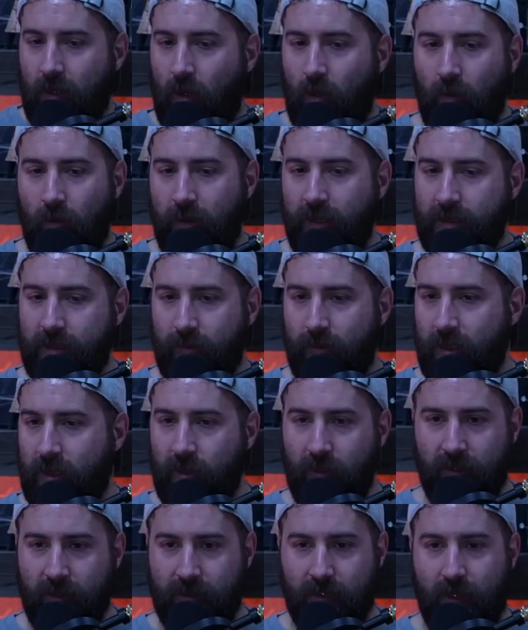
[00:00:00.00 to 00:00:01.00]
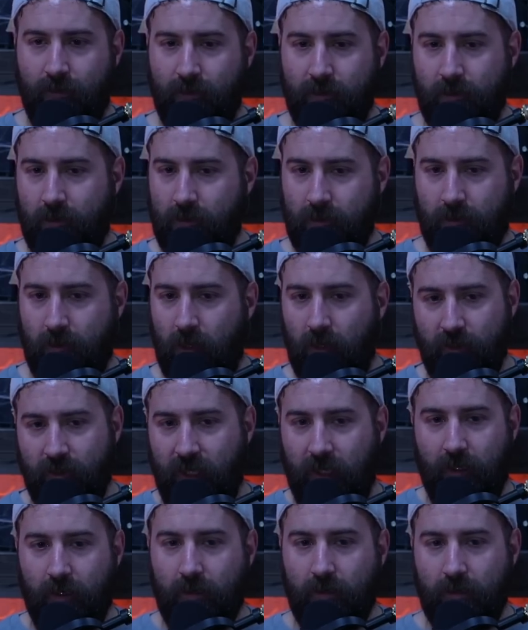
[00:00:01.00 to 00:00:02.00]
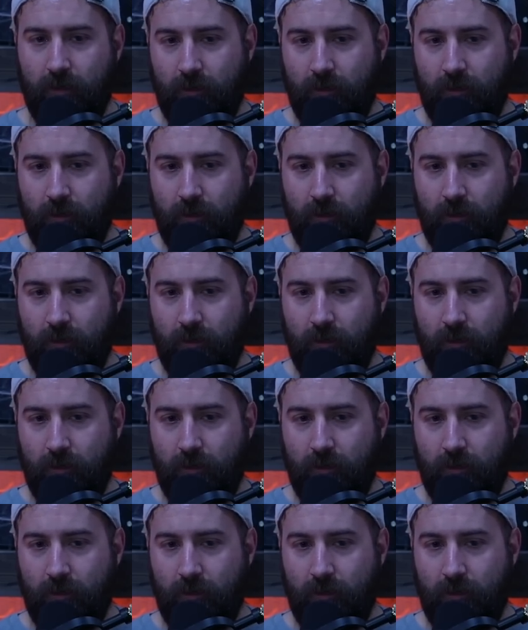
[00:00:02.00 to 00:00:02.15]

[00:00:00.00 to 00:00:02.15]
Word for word: know whole reason we're doing this episode is call Jake.